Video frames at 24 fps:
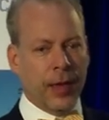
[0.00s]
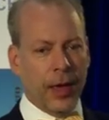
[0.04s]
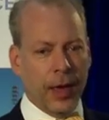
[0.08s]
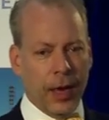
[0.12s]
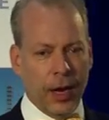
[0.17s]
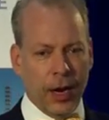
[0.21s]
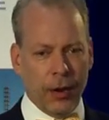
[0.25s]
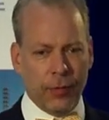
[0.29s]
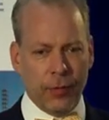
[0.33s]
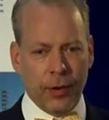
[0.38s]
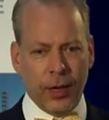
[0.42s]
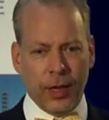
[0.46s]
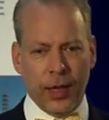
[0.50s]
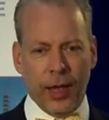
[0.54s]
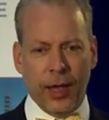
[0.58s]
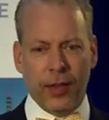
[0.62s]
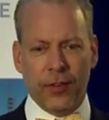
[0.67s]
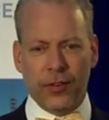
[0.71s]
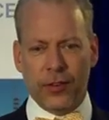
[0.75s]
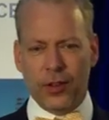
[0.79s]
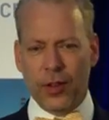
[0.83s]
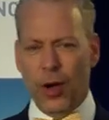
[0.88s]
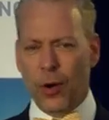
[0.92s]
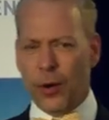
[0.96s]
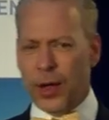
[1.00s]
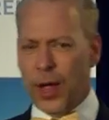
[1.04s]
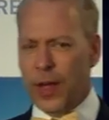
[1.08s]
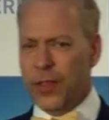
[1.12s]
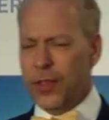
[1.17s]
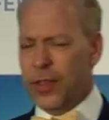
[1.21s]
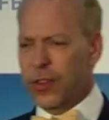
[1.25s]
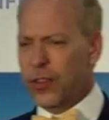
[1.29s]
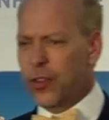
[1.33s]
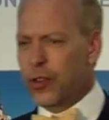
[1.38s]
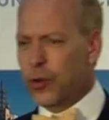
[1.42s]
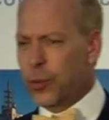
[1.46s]
And I realized, okay,
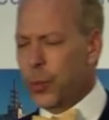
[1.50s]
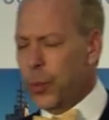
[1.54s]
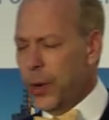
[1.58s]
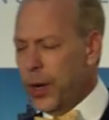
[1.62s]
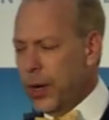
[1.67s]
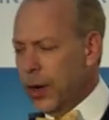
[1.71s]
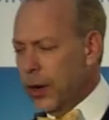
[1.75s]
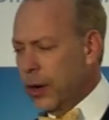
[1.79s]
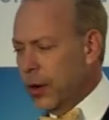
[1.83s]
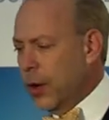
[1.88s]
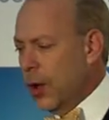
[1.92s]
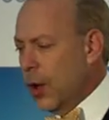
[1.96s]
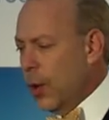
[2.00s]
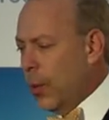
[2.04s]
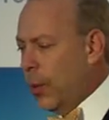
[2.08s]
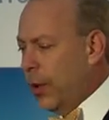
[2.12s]
this is weird.